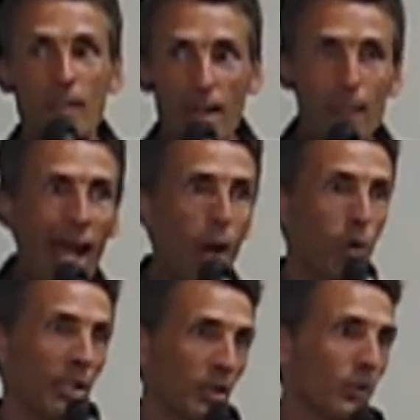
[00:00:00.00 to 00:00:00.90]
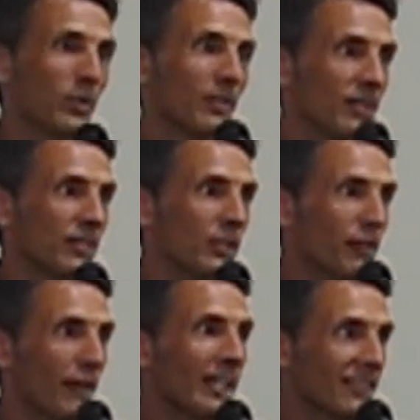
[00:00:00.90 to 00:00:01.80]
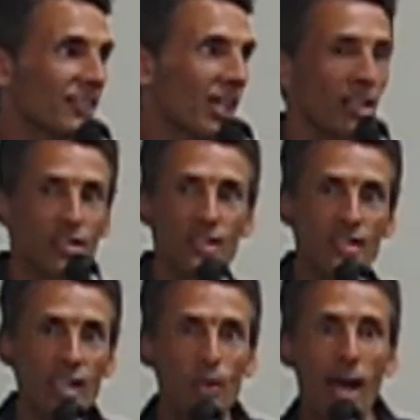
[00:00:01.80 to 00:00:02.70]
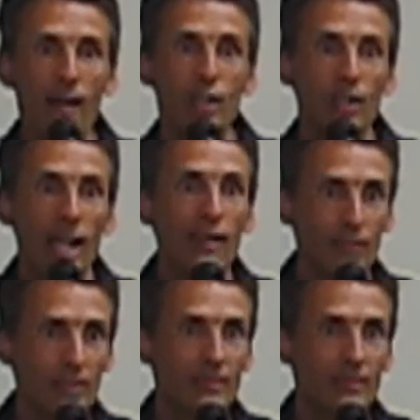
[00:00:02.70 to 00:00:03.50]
empower you to face the challenges that you have in your life.